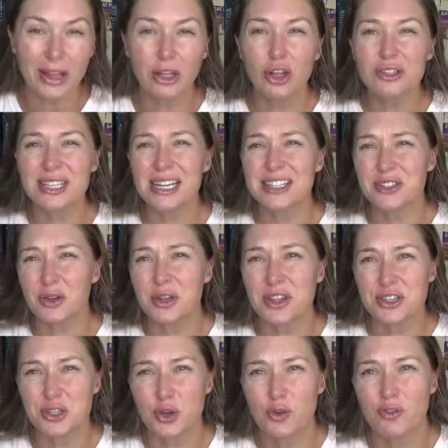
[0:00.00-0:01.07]
it looks like it's only
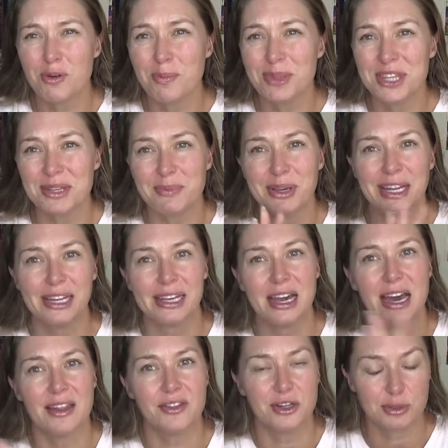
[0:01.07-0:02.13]
the two of them, but then we get a
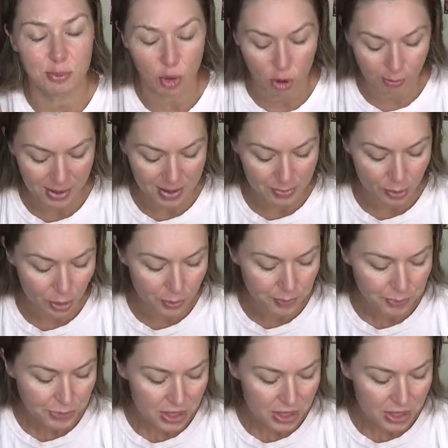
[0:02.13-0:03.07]
cut there's more people.